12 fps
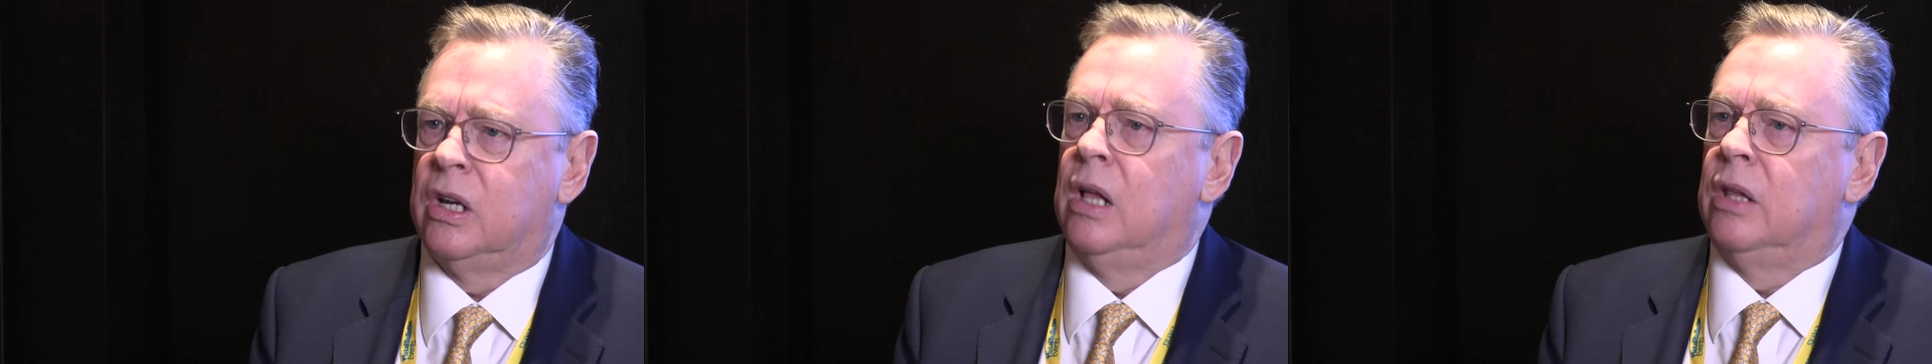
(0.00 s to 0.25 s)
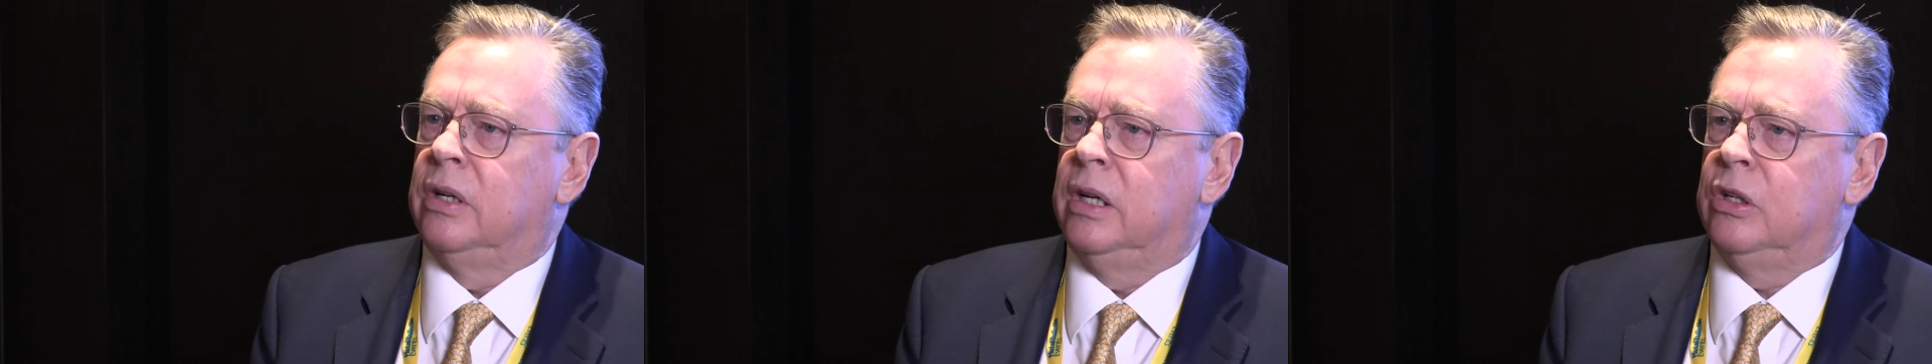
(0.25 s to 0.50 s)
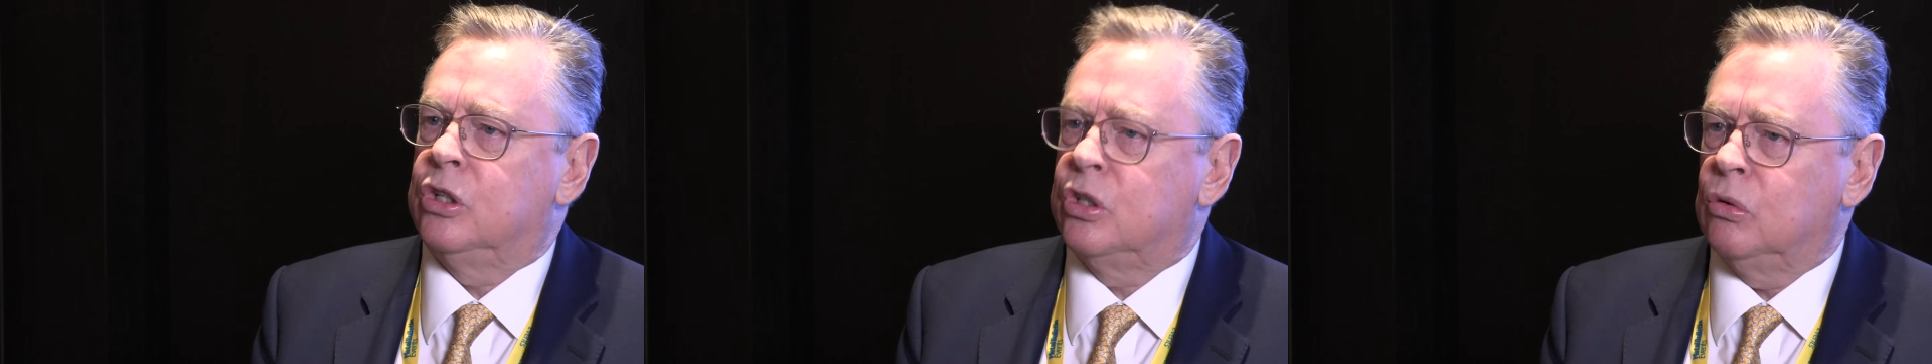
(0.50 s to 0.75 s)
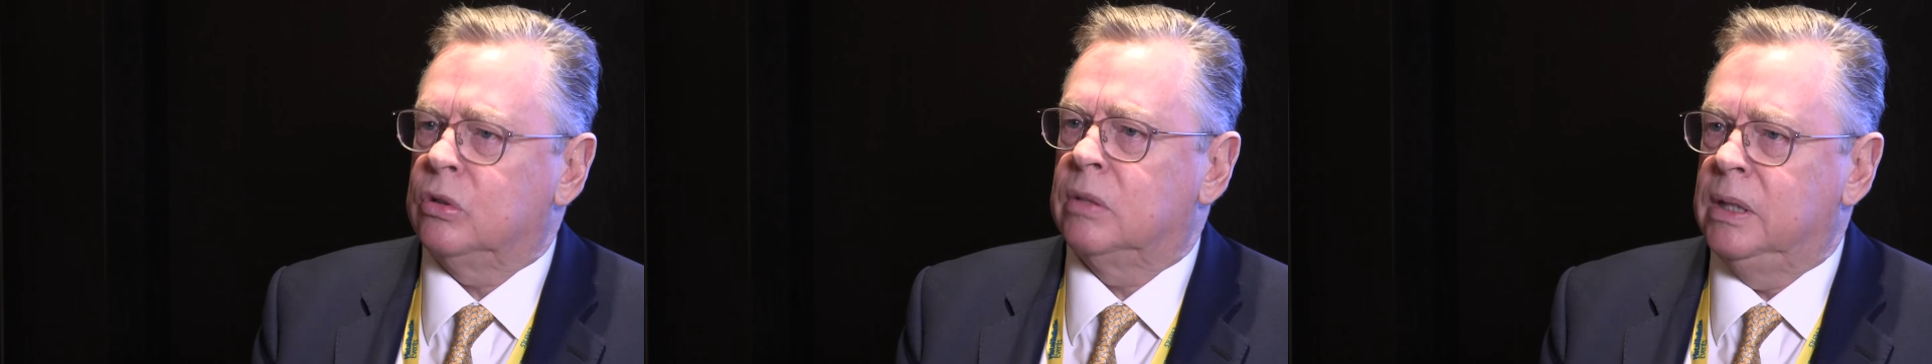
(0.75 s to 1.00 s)
that in the
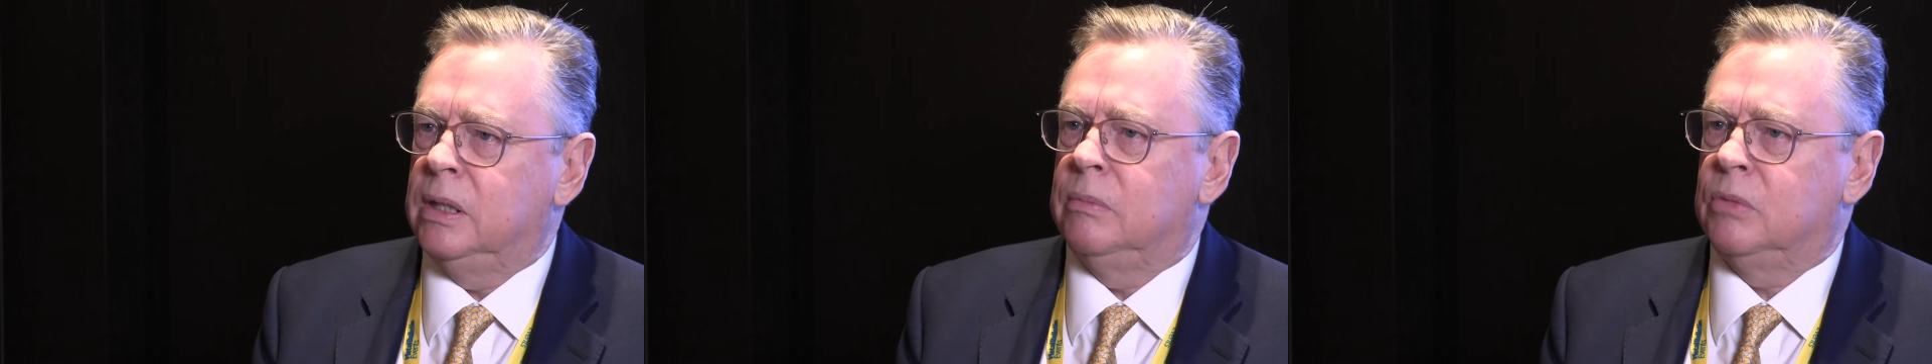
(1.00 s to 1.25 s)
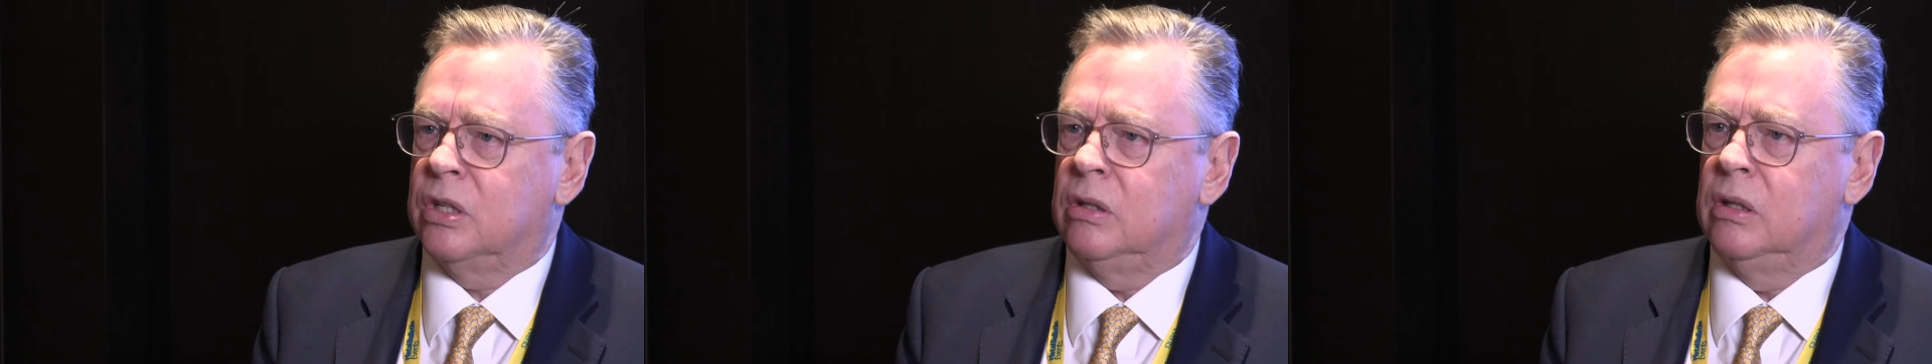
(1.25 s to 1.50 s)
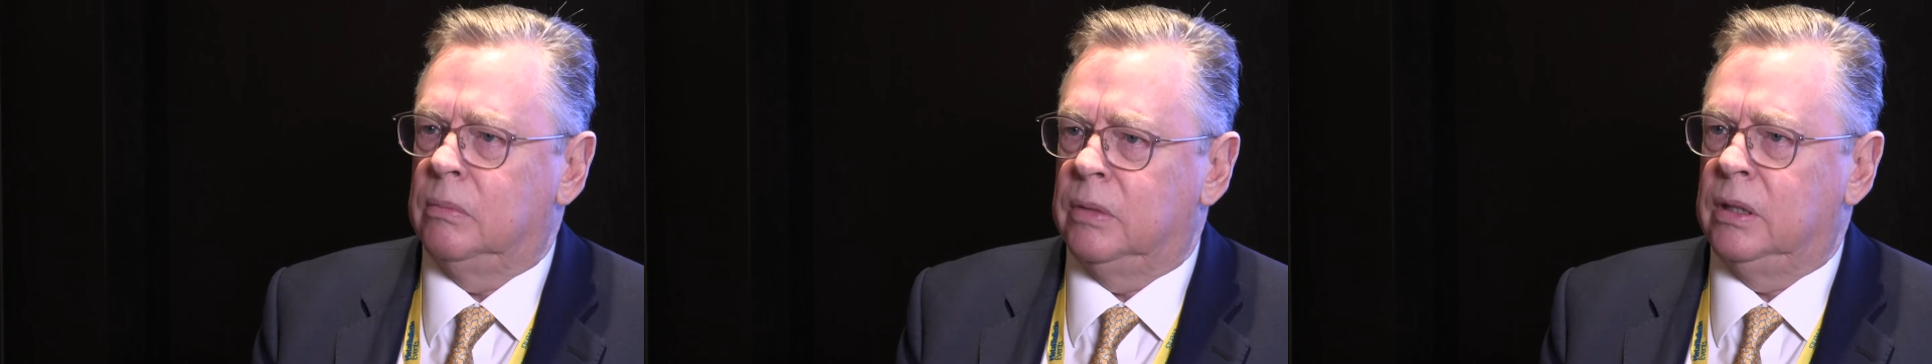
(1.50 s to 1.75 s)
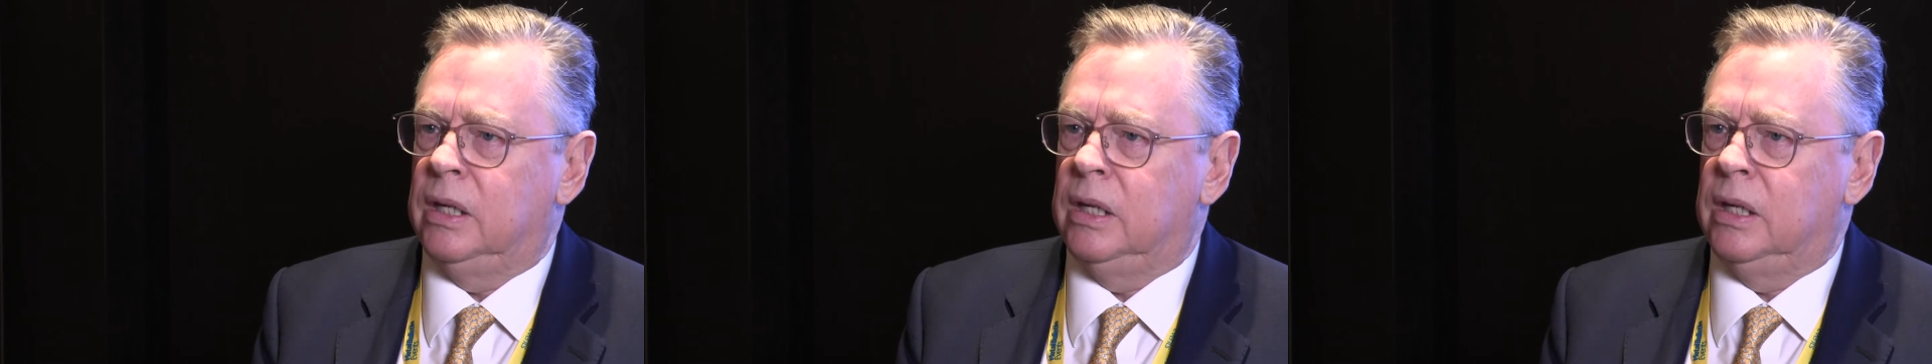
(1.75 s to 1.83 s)
short to medium term,